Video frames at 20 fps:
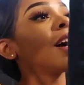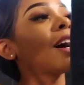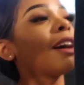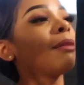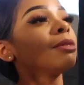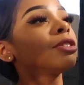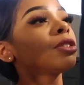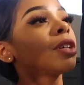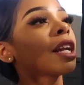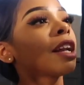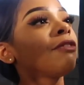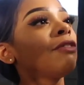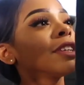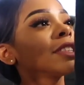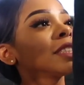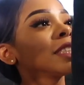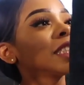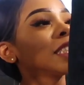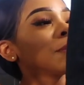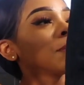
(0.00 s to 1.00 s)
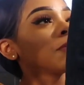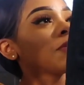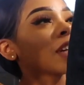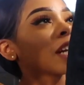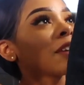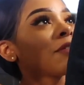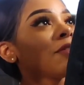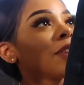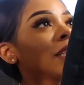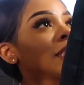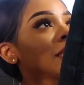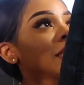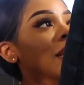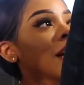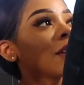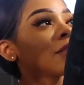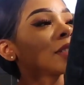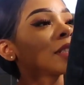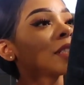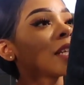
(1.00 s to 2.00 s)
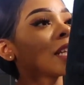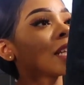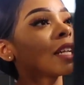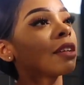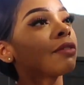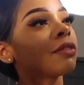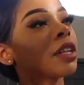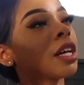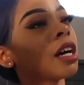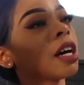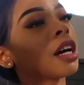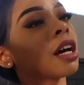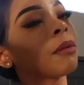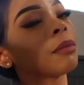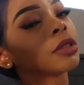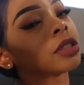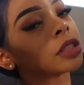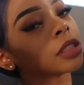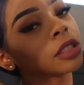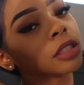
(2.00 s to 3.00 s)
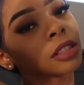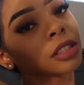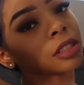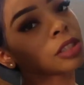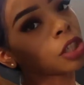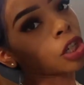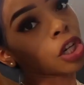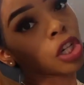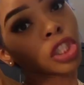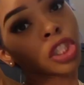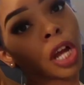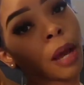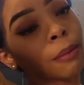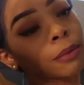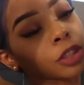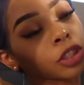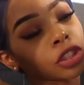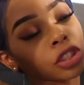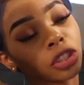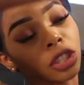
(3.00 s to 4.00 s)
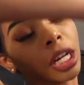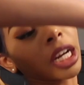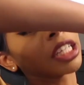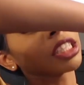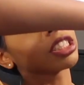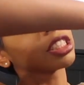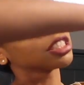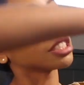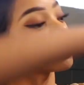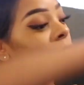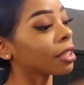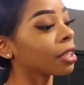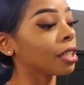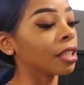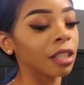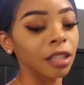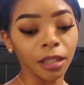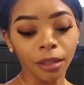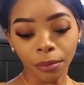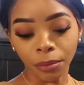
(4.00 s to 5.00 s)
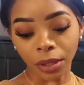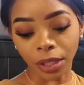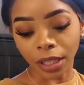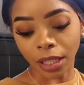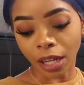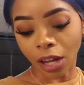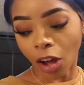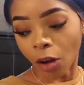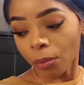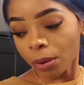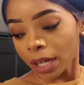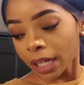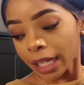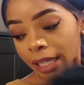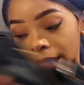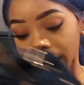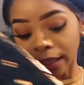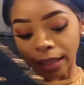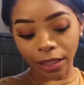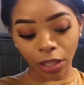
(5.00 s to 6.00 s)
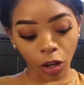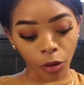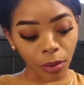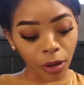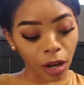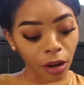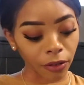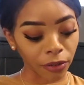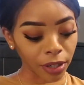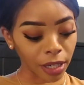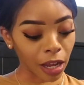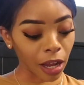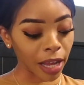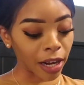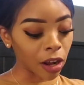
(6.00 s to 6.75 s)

I'm gonna try to fix the zipper. If I can fix it, I'll sell it. If not, I'm gonna just trash it. But I'll put it in the sell pile for now.